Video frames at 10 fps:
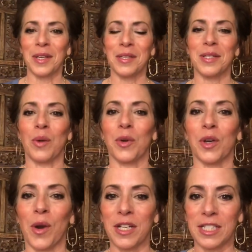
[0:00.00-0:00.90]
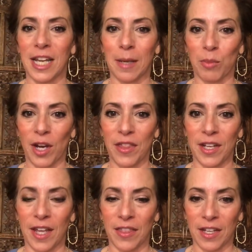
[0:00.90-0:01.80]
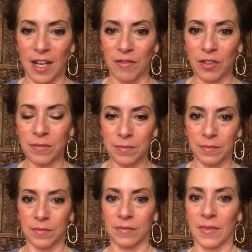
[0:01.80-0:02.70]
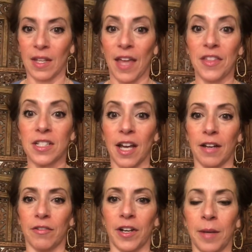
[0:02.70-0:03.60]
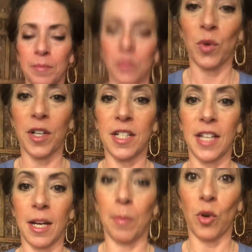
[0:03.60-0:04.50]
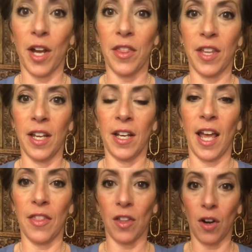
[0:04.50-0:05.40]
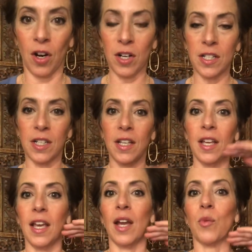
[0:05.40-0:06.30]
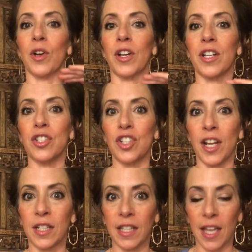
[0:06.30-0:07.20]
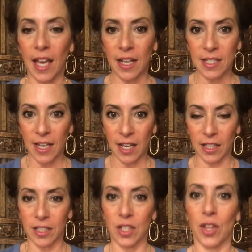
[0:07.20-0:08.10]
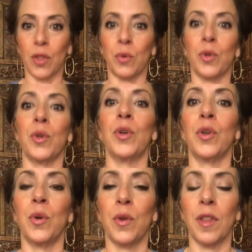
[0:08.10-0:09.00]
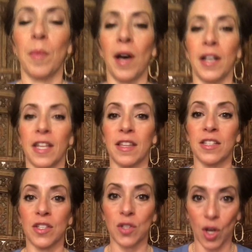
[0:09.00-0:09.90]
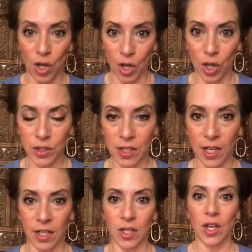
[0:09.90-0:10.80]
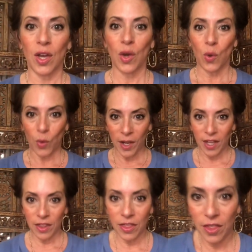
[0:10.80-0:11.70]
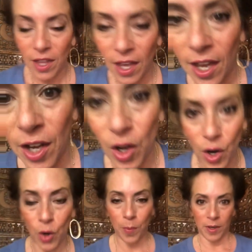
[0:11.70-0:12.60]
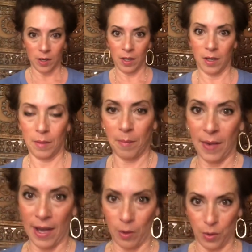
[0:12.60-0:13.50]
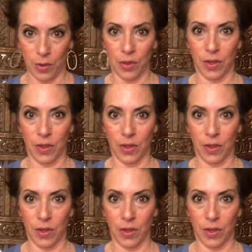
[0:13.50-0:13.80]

So we're going to take a breath in at the navel, at the diaphragm. We're going to take a breath in at the heart, and we're going to gently exhale it through the body. This is all done with an open mouth.